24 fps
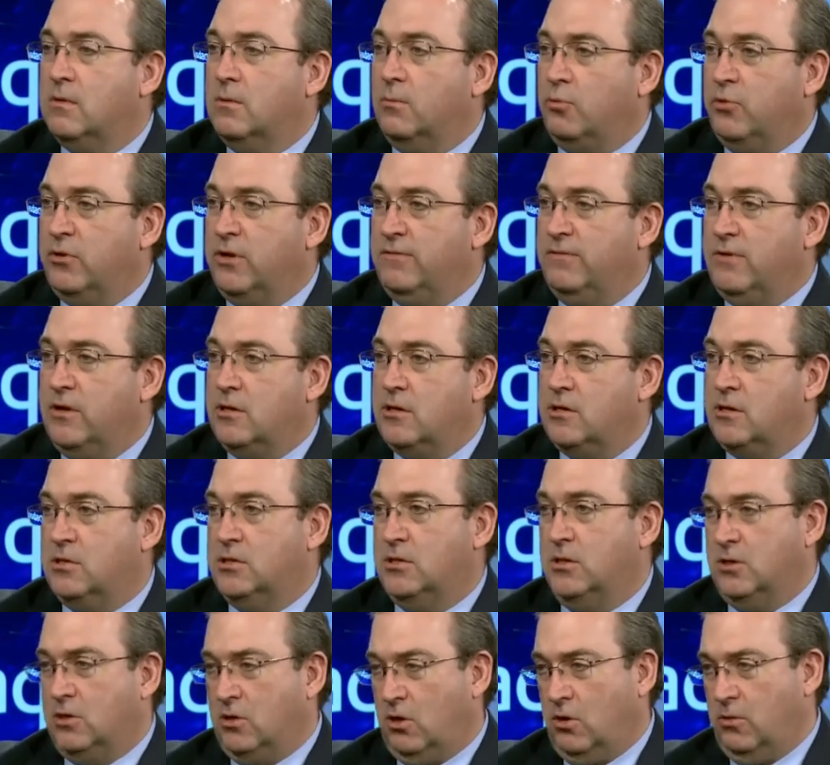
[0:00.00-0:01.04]
the previous
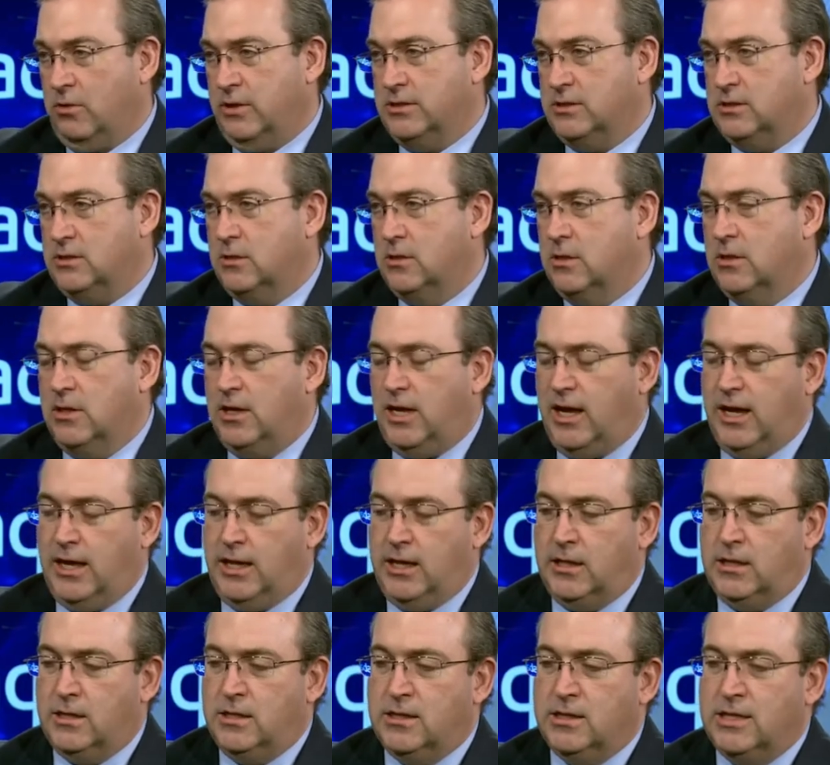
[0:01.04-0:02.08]
to the current.
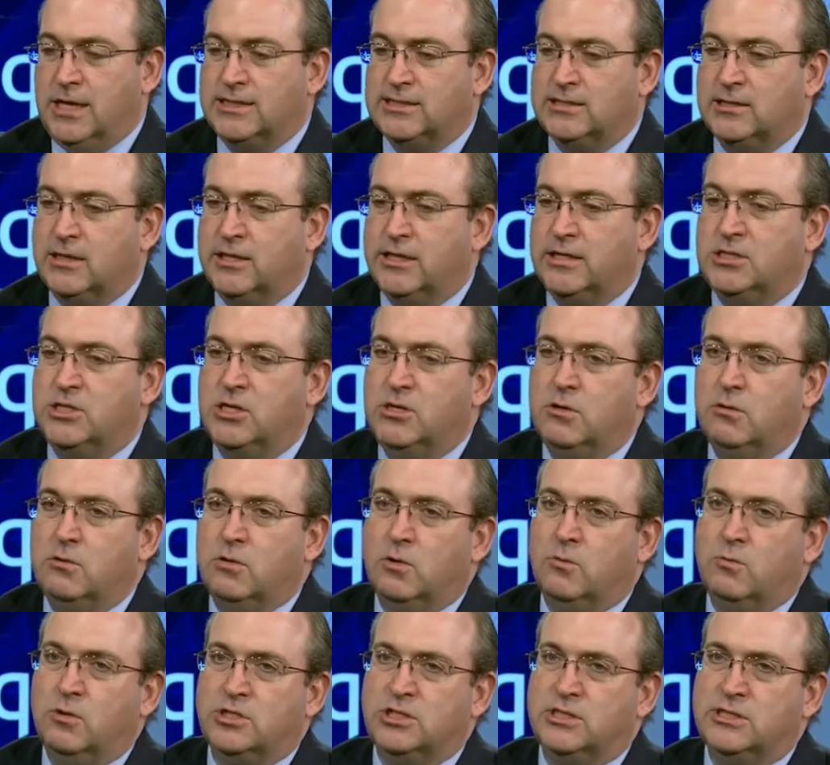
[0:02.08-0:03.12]
And that's going to continue.
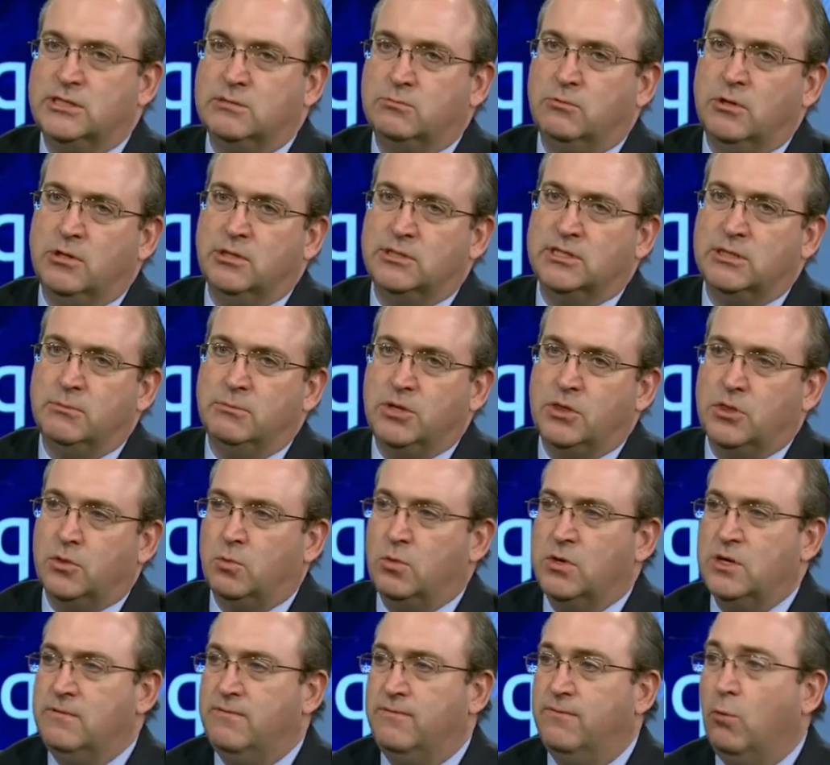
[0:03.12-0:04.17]
The question is whether it's going to be
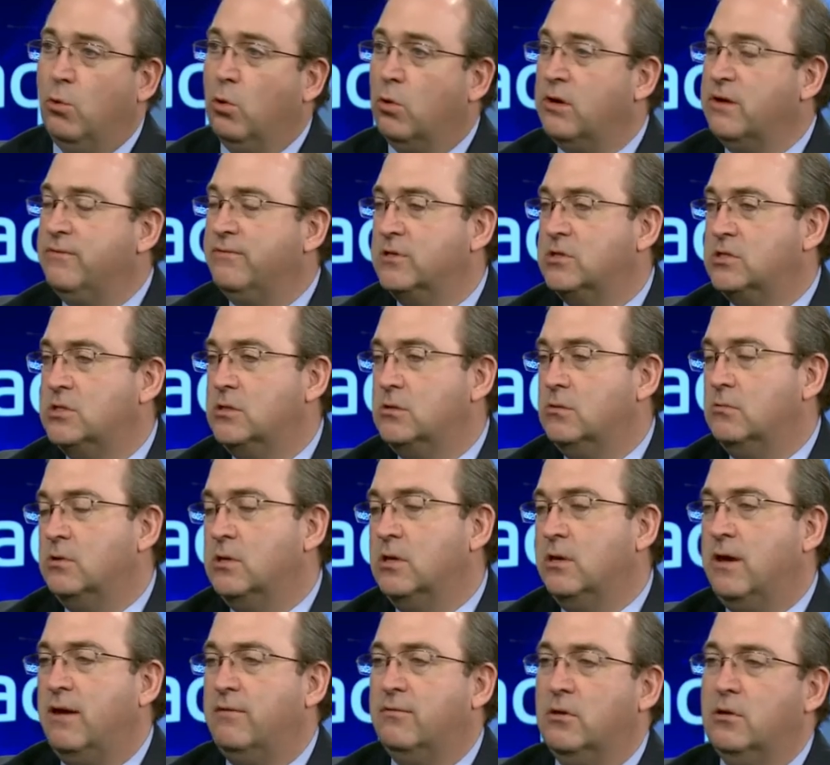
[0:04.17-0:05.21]
3, 4, even 2.
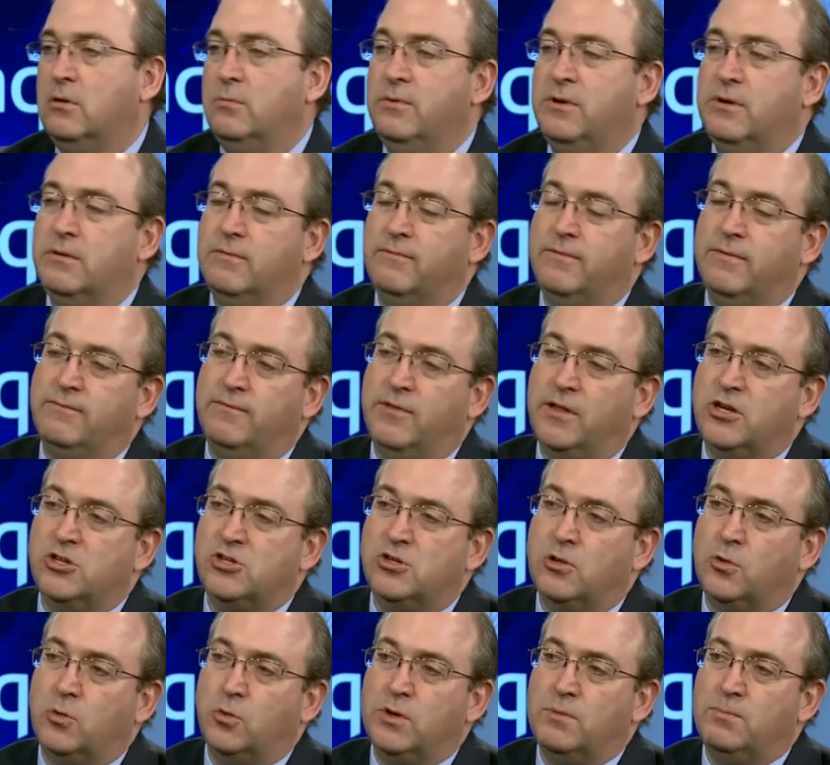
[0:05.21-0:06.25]
You have a little bit of
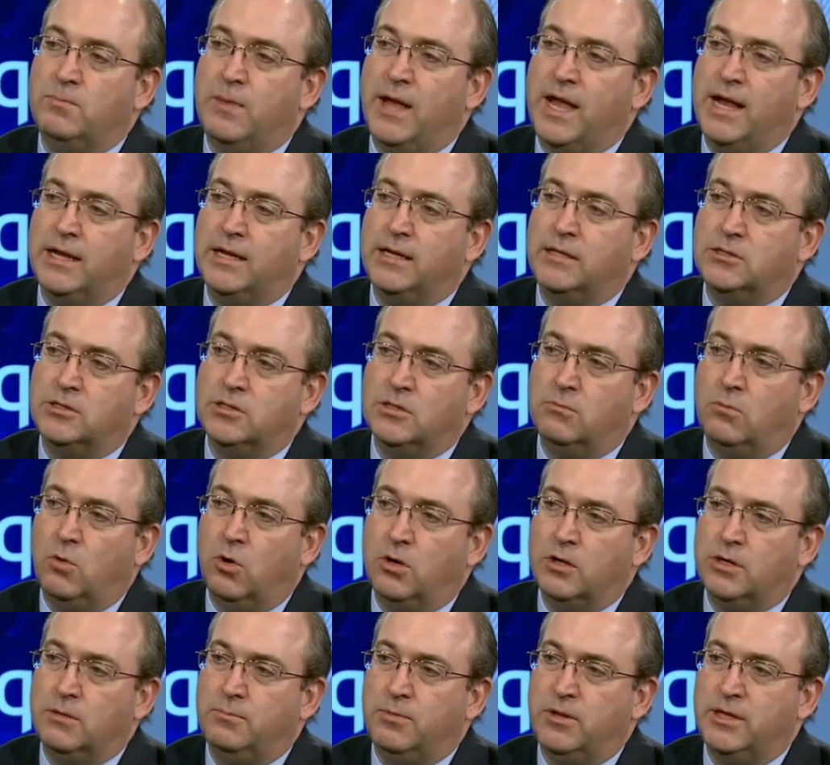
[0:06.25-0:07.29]
inflation creep back into the
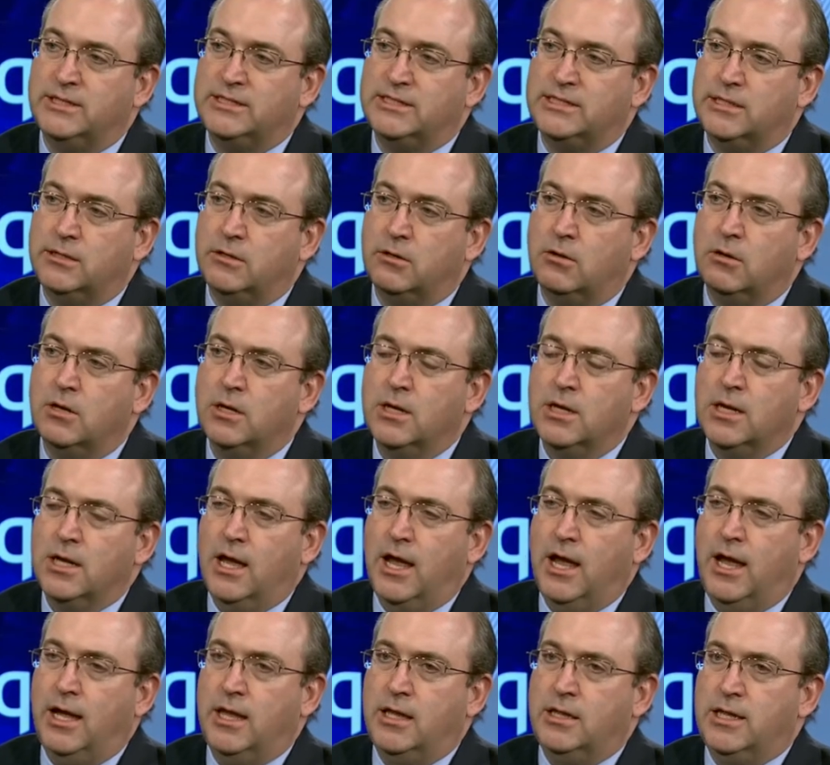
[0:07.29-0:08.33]
marketplace here,
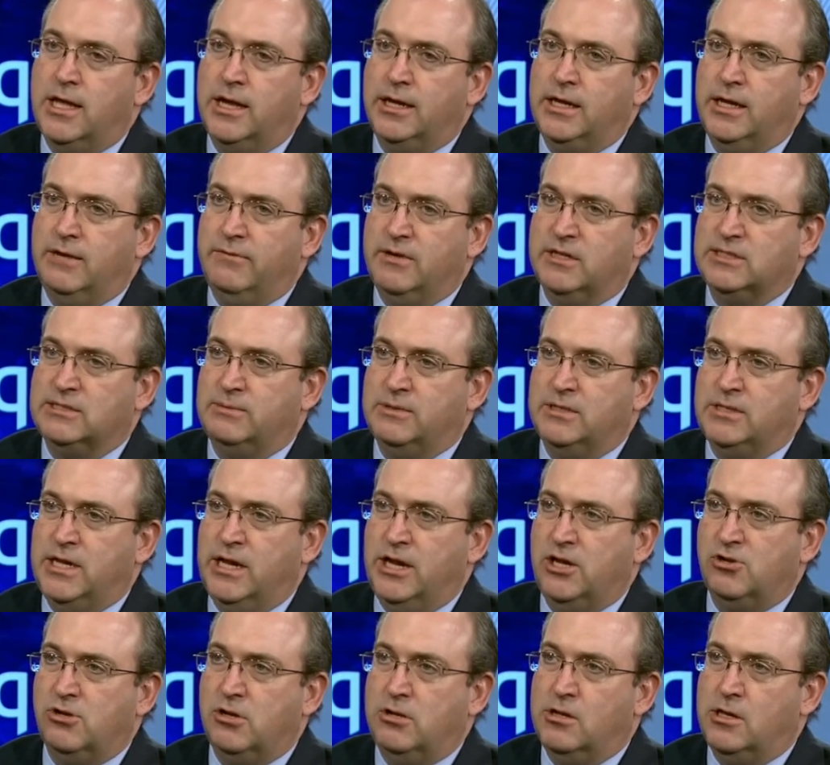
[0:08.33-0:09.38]
and that gave
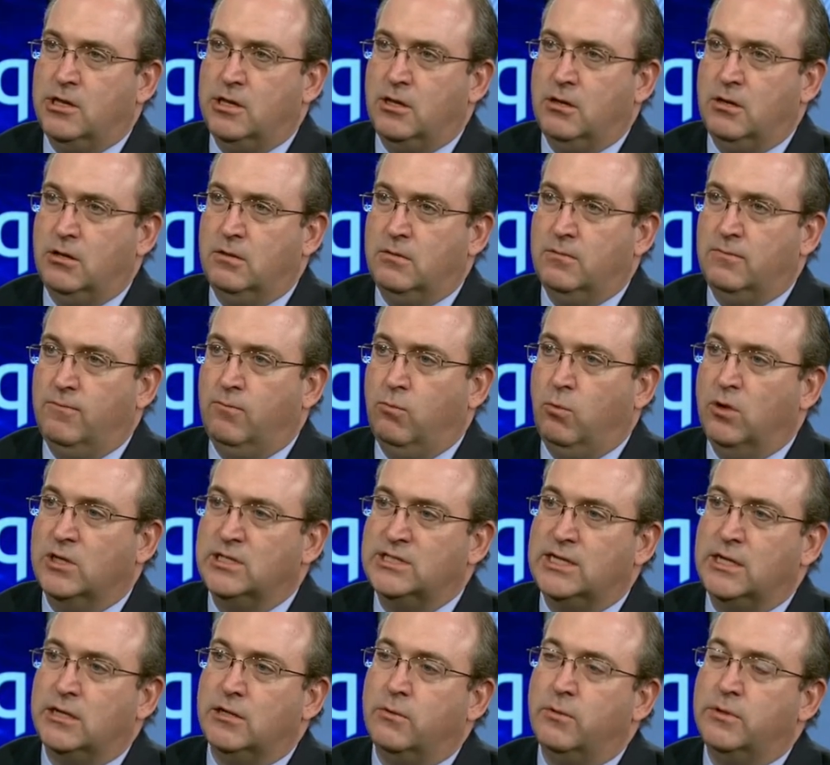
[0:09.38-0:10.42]
expectations of what
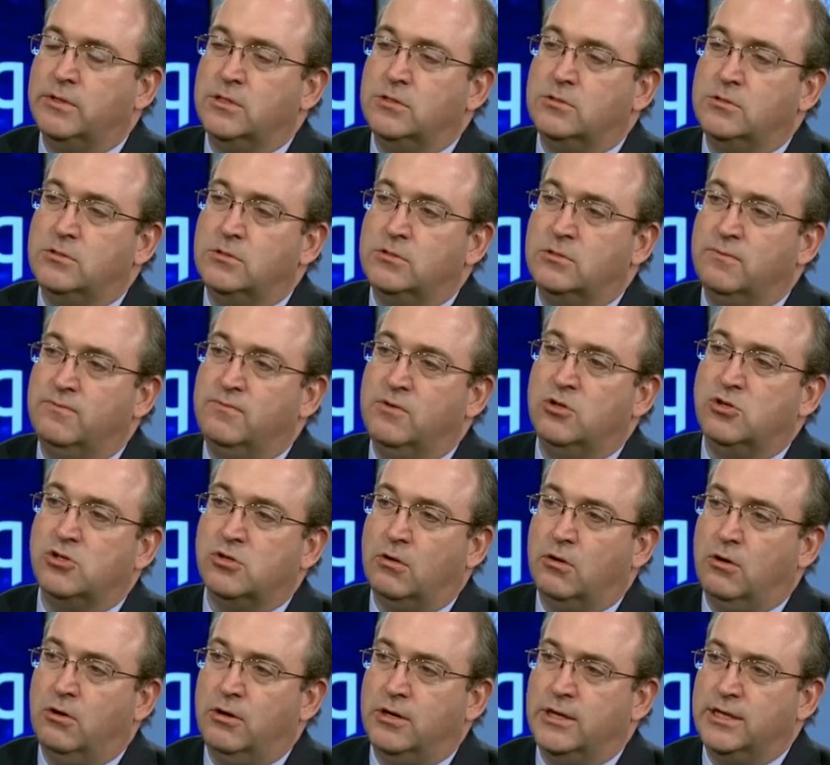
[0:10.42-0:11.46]
is that going to do to
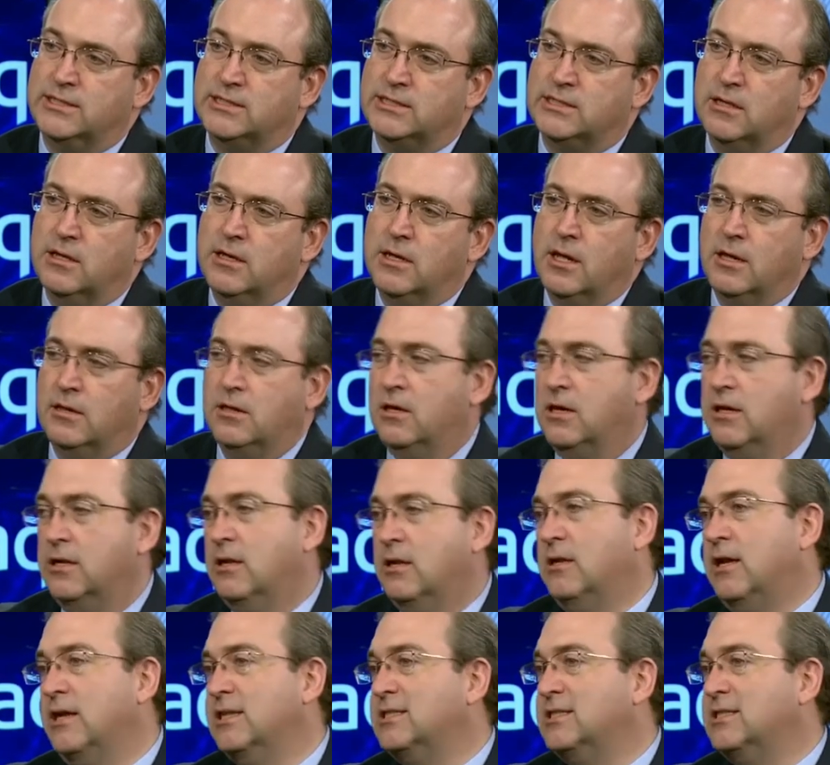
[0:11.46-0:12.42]
future earnings. Now you get a